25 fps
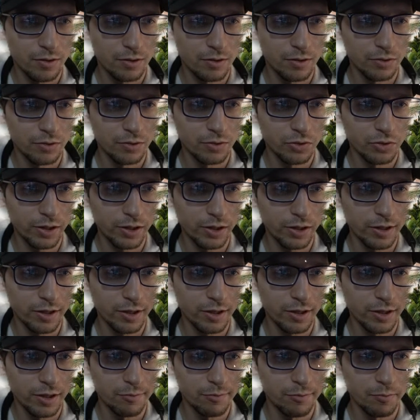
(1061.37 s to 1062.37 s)
Keep it
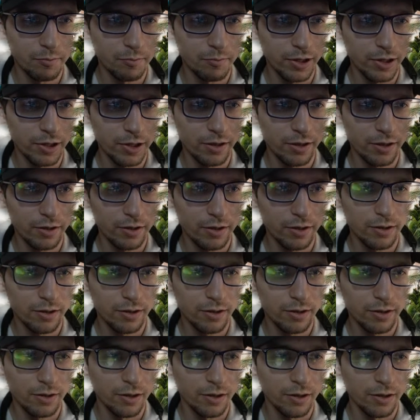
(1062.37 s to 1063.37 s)
big.
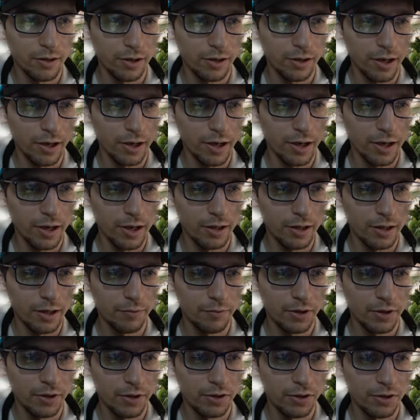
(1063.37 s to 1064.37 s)
Okay, and then we
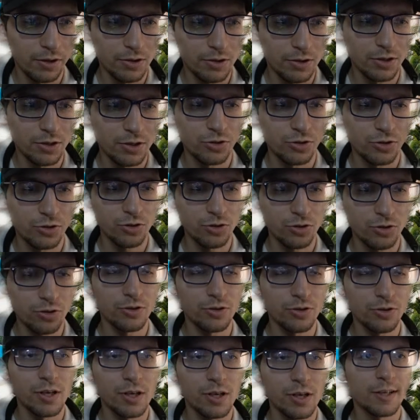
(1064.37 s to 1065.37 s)
close the controls. And so
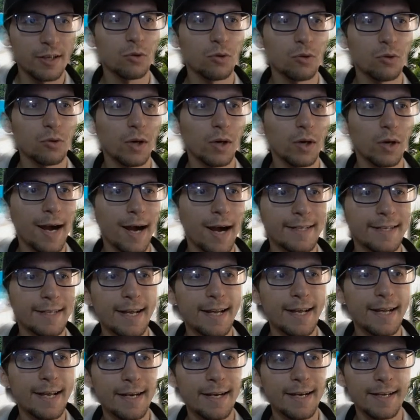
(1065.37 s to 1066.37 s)
what I did is
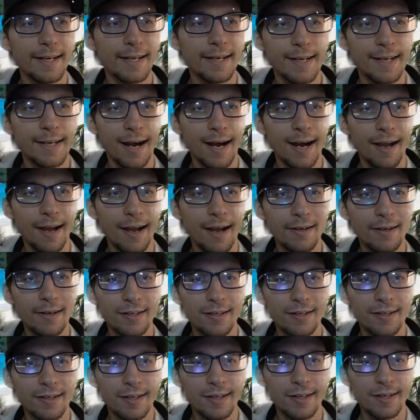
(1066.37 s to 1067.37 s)
I just did a
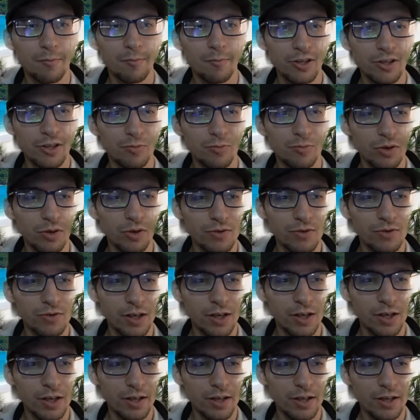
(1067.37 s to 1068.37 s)
bunch of moves like
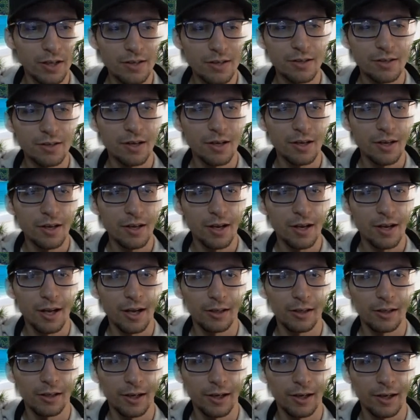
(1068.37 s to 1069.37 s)
this, and like
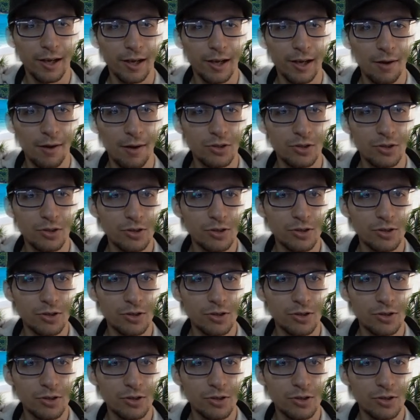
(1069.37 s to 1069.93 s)
I would just do like,